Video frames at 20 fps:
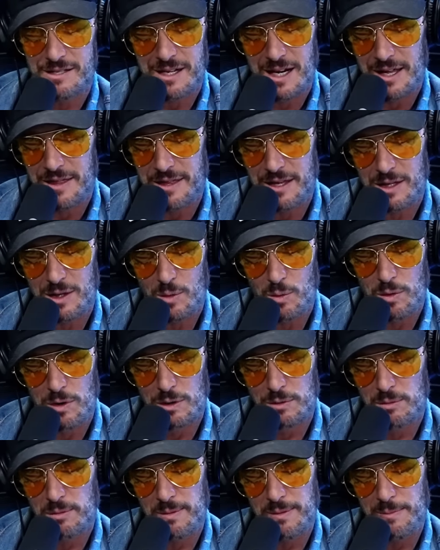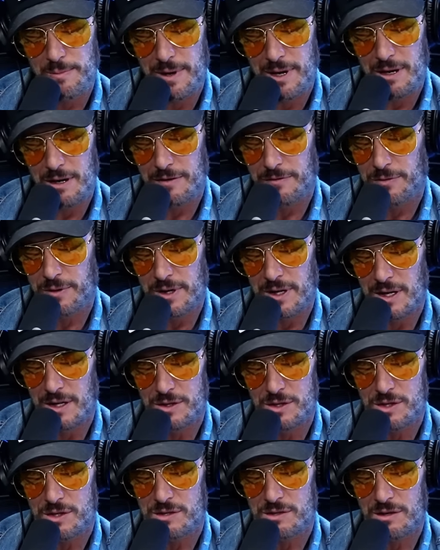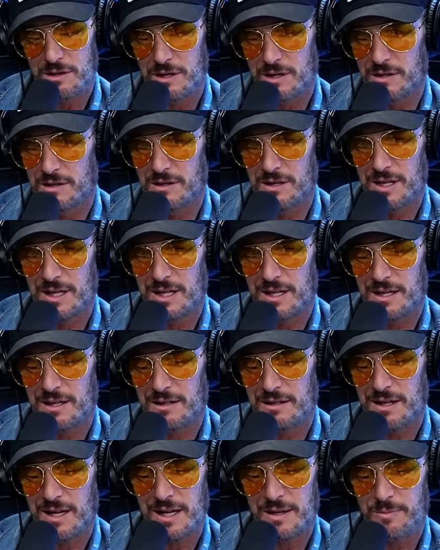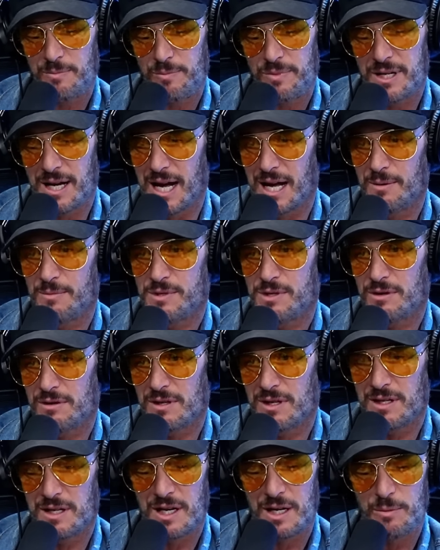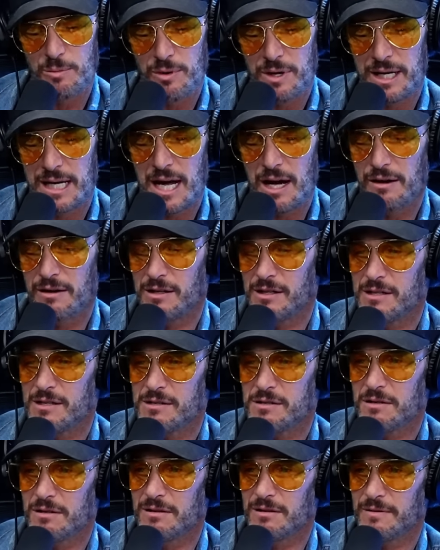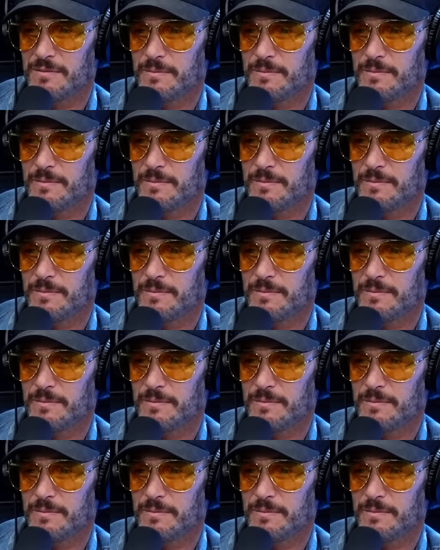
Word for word: I think the world would be better if we all just started at times during the day break out into the song.